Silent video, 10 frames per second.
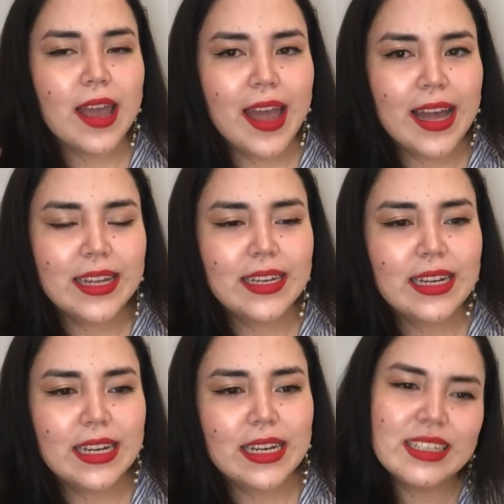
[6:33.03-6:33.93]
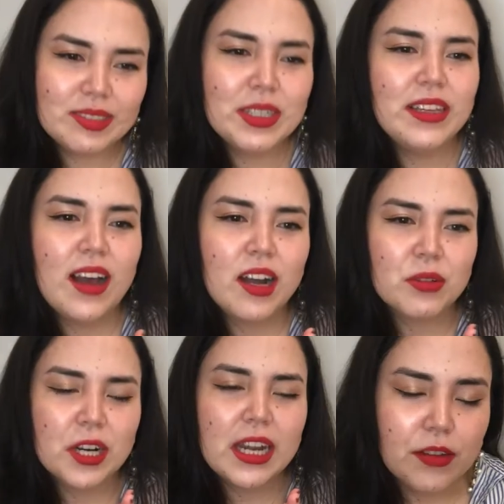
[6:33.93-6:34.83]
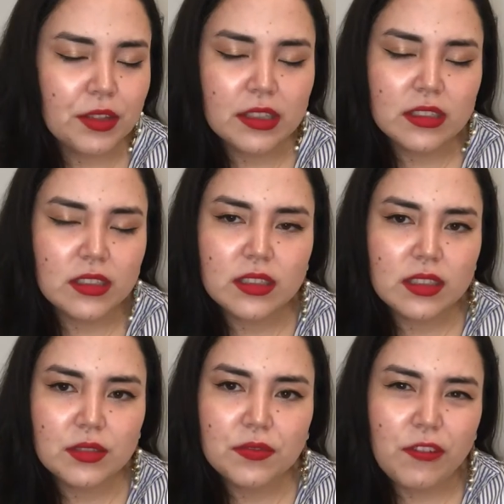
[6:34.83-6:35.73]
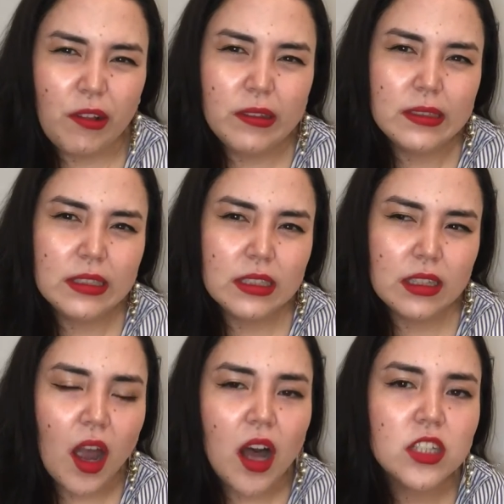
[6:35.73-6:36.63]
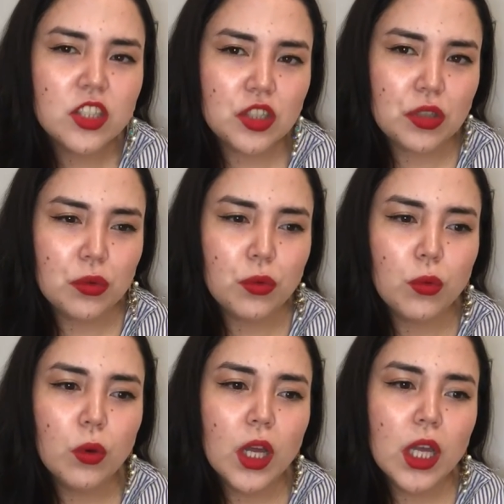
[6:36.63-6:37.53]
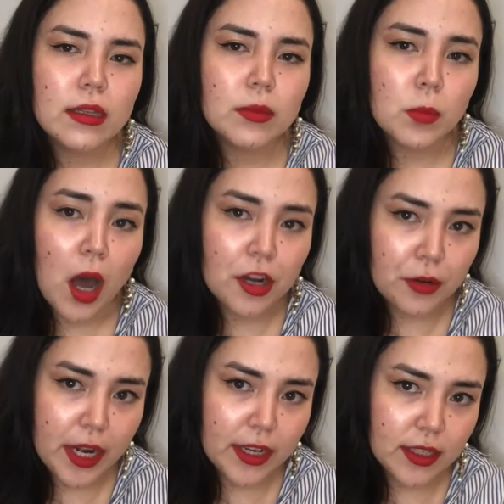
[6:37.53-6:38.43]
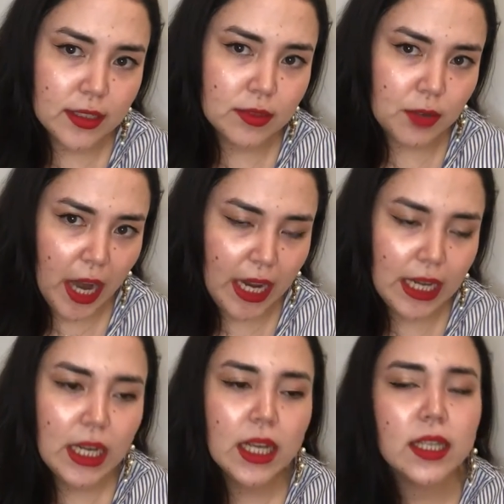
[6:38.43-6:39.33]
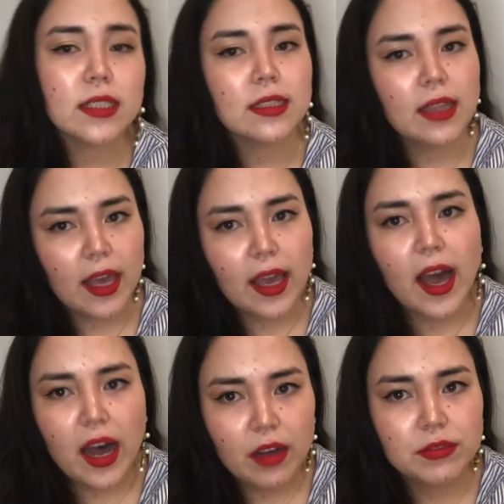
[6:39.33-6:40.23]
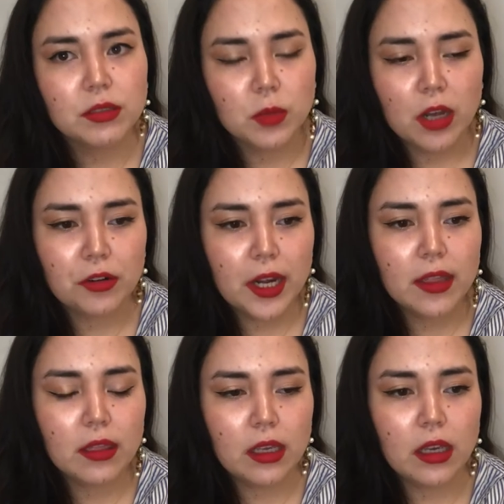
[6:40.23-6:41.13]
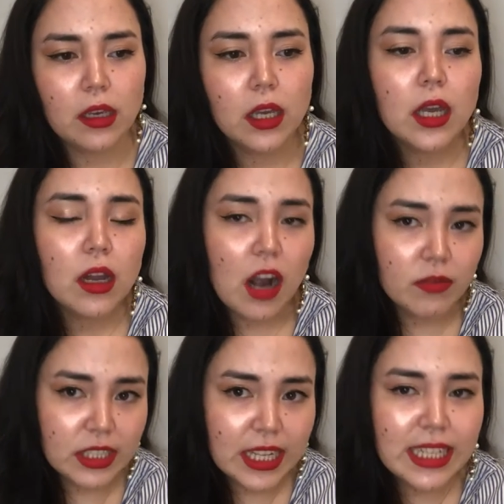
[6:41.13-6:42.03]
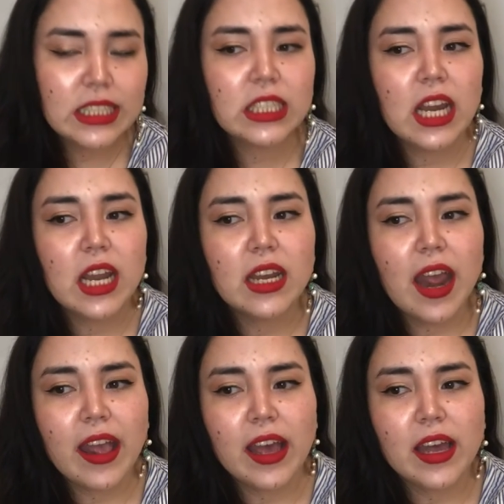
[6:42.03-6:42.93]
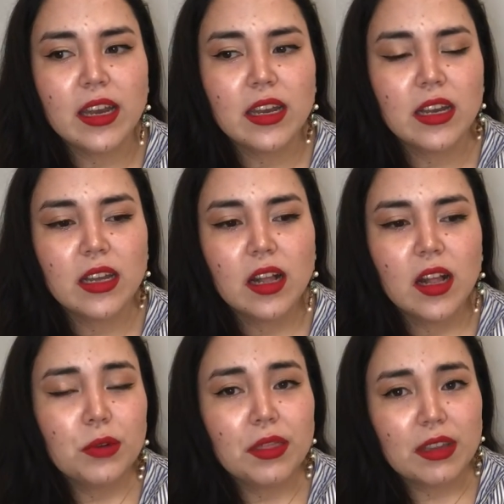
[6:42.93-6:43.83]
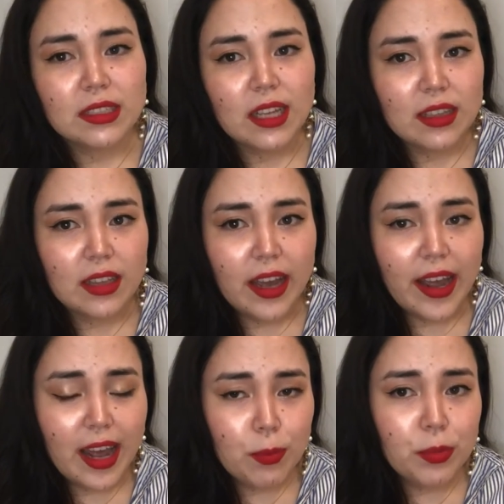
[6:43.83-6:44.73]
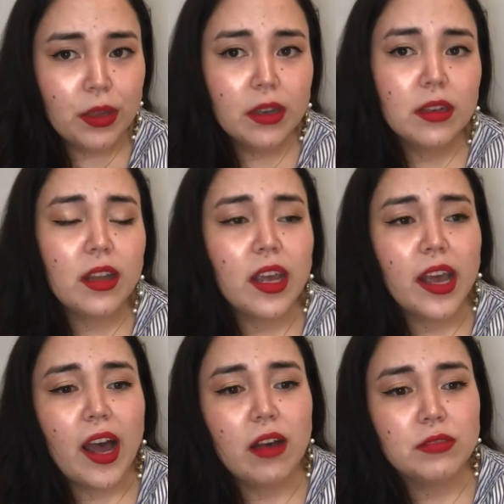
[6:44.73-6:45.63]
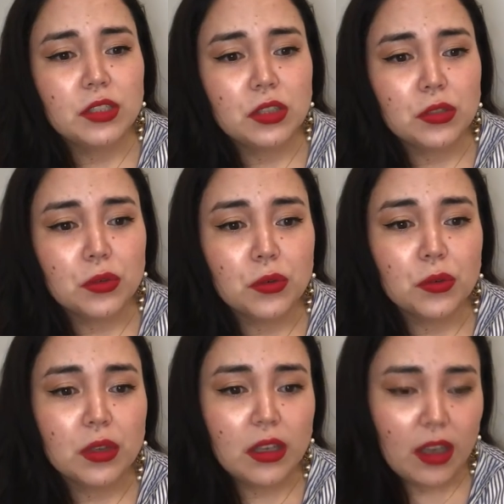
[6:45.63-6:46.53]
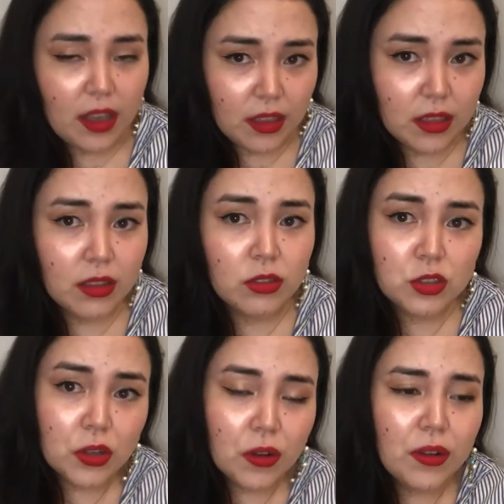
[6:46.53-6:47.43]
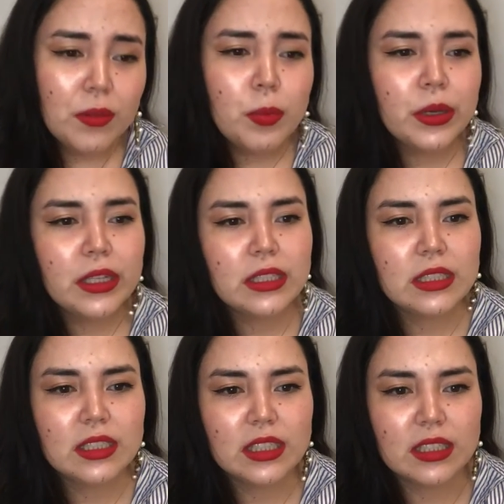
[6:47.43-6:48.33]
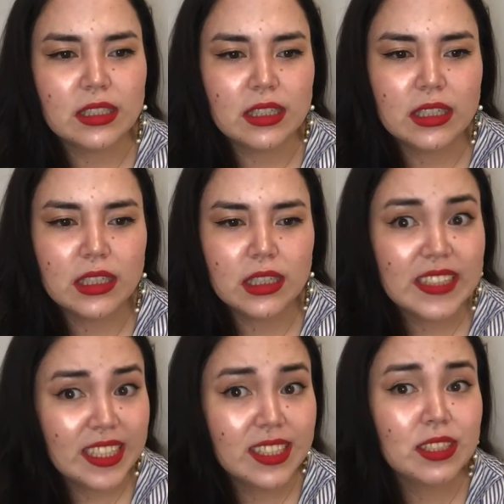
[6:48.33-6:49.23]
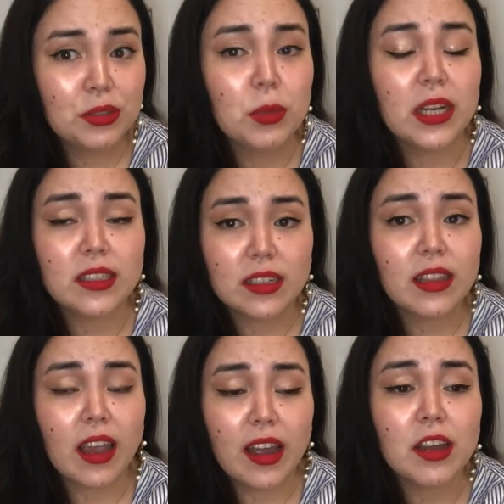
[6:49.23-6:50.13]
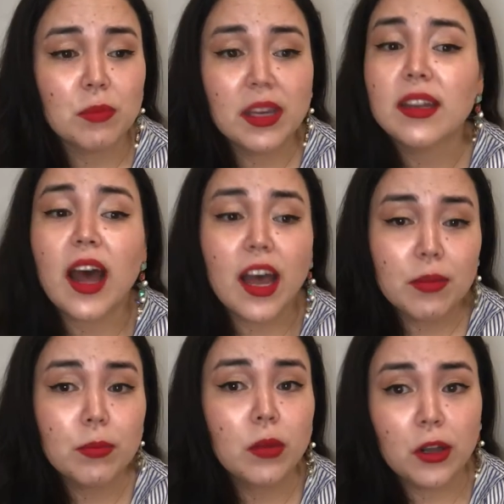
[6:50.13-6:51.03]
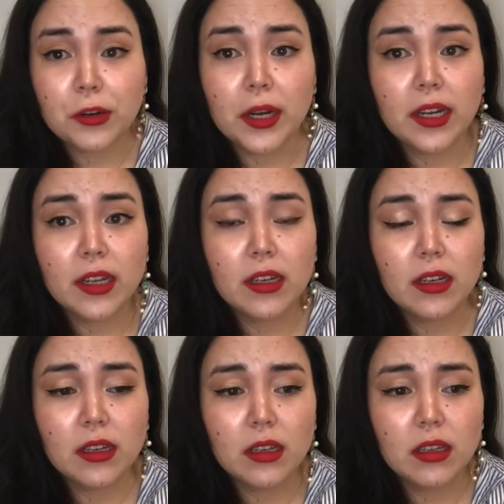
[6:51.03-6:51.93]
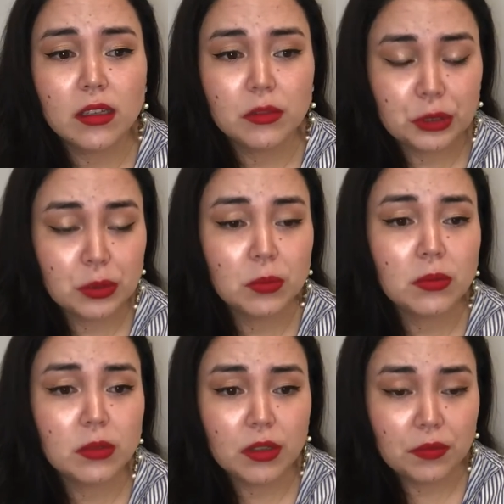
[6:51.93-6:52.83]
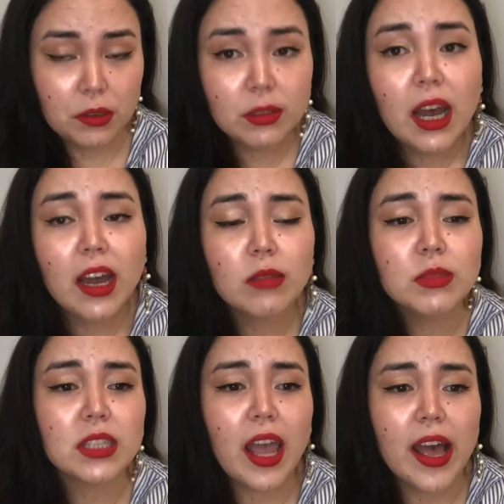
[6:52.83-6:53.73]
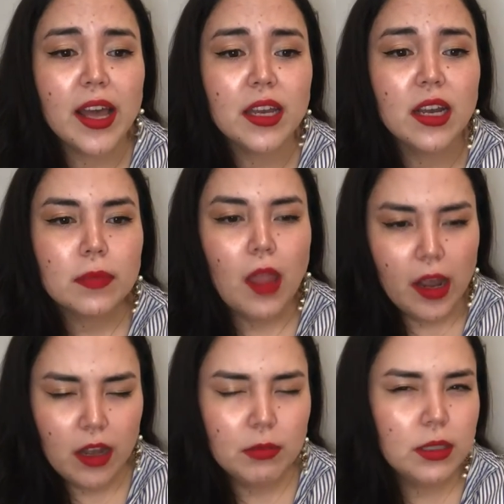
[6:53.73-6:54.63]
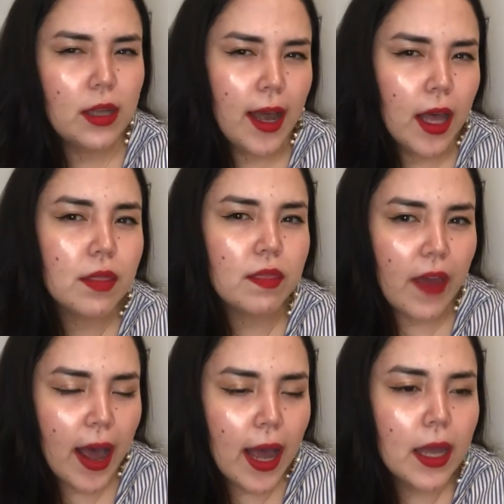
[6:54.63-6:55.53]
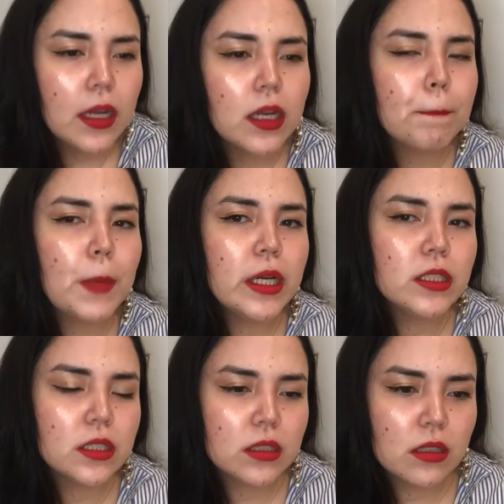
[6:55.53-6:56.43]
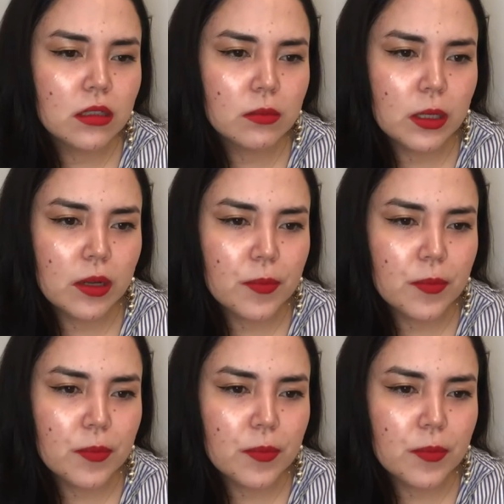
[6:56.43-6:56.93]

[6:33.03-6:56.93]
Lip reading: And it's really awkward. Everything just falls onto the moderators, right? Because they have to moderate the conversation, and when things like that happen, they have to gain the control. But it's just, it's too much. Like, I admit, I've moderated rooms a few times and I haven't had that much of